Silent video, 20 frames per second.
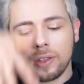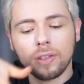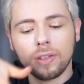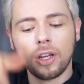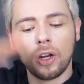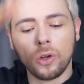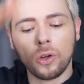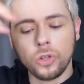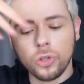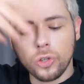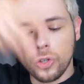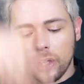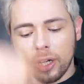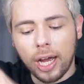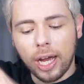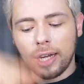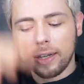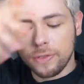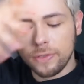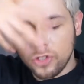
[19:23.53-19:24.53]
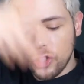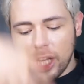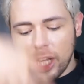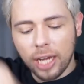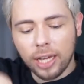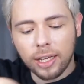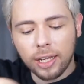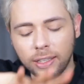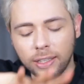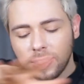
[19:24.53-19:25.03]
you know, you could kind of
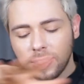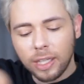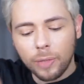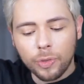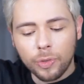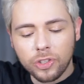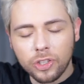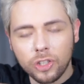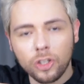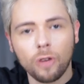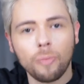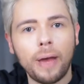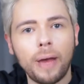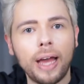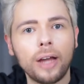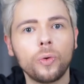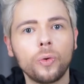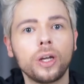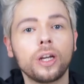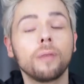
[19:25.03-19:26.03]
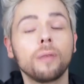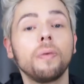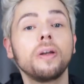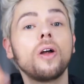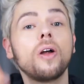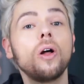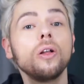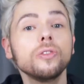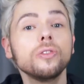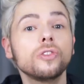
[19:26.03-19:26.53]
check and see what's in your bag quicker, but
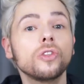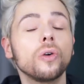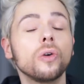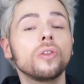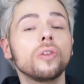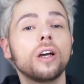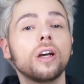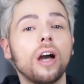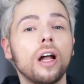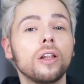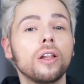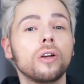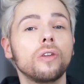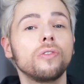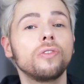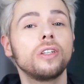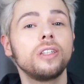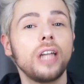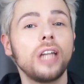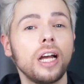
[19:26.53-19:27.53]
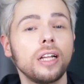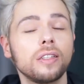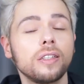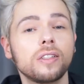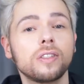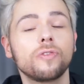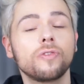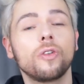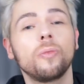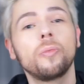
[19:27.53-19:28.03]
also the color of the
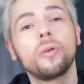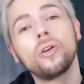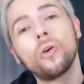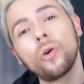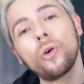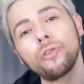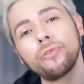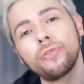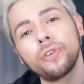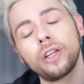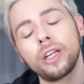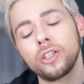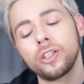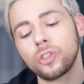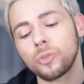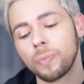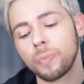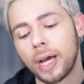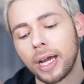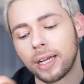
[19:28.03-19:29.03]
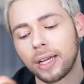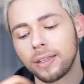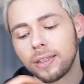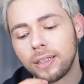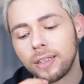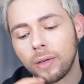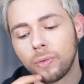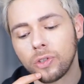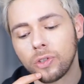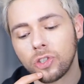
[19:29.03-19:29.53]
nuns from her orphanage back in the
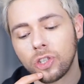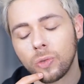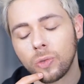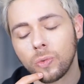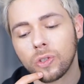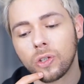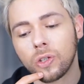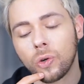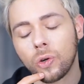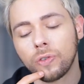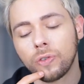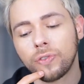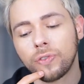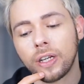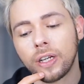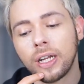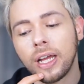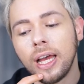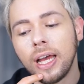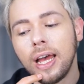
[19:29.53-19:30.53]
day when she was an orphan.